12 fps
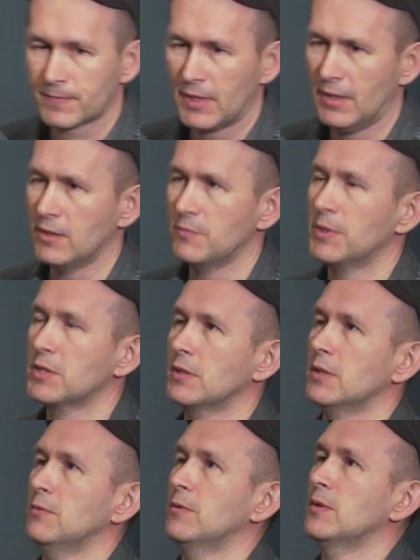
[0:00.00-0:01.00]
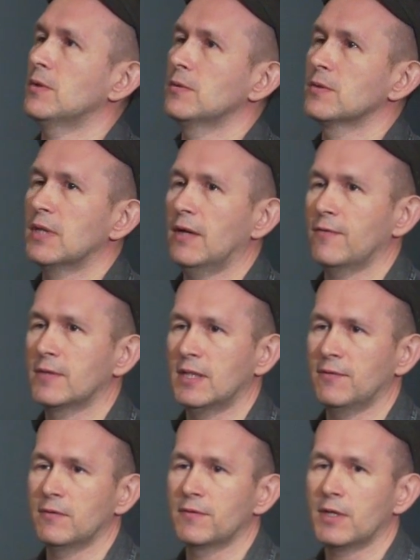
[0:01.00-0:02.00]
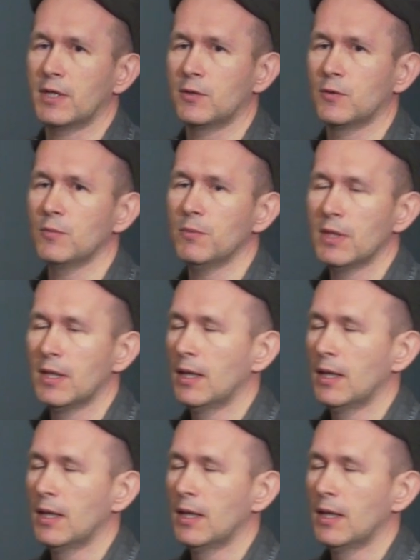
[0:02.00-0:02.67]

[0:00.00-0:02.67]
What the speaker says: and especially when you do stuff over Hadoop